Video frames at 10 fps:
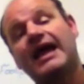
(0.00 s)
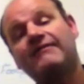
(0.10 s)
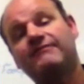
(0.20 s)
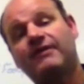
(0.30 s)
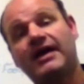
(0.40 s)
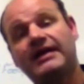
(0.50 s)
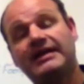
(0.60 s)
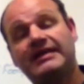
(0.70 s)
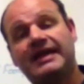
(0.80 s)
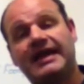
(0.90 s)
And
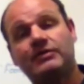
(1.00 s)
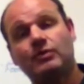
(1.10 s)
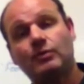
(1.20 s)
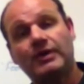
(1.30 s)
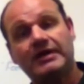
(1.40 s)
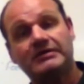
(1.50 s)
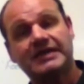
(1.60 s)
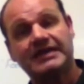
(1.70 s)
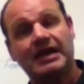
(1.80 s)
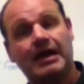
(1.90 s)
finally, that we
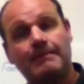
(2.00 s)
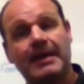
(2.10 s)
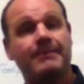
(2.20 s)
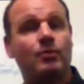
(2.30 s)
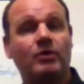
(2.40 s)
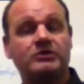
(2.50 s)
set it up maybe